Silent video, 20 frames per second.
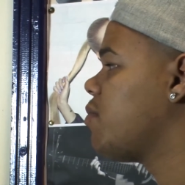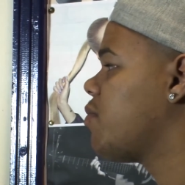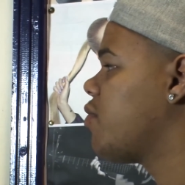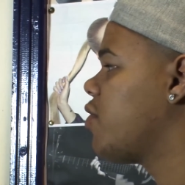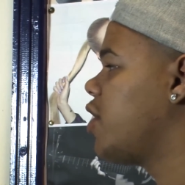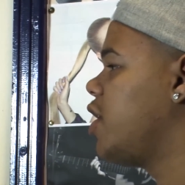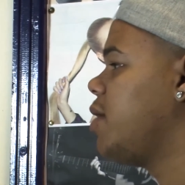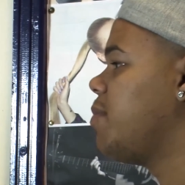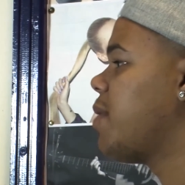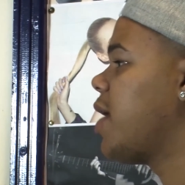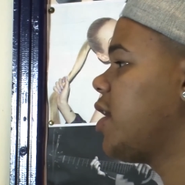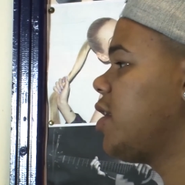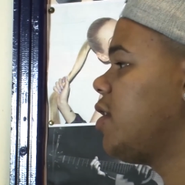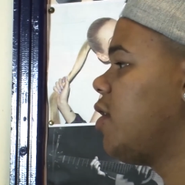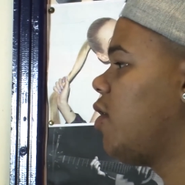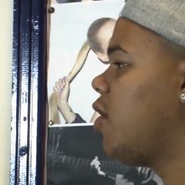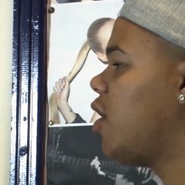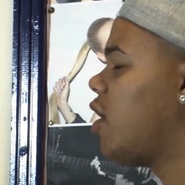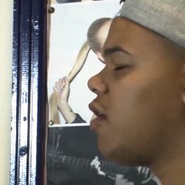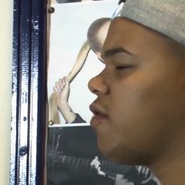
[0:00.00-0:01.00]
pretty bad
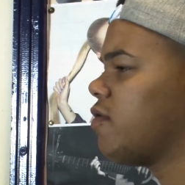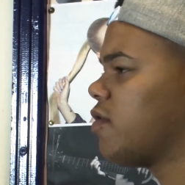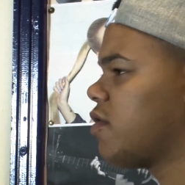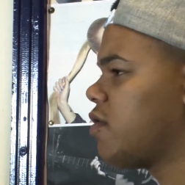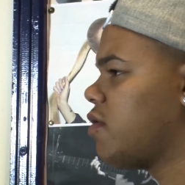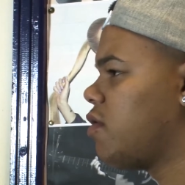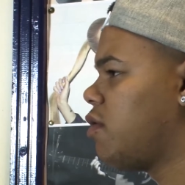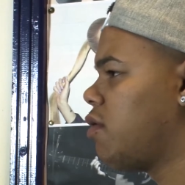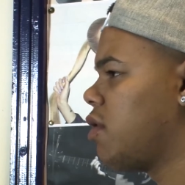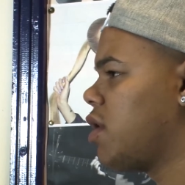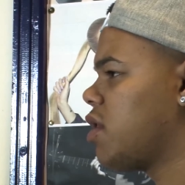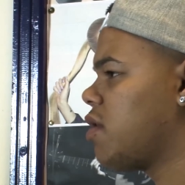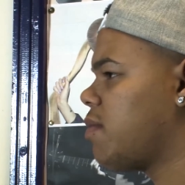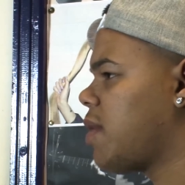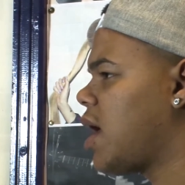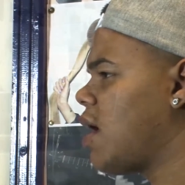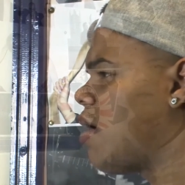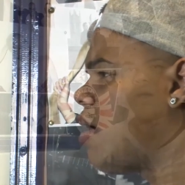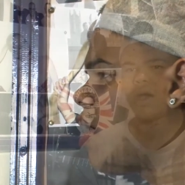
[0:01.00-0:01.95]
like, horror stories about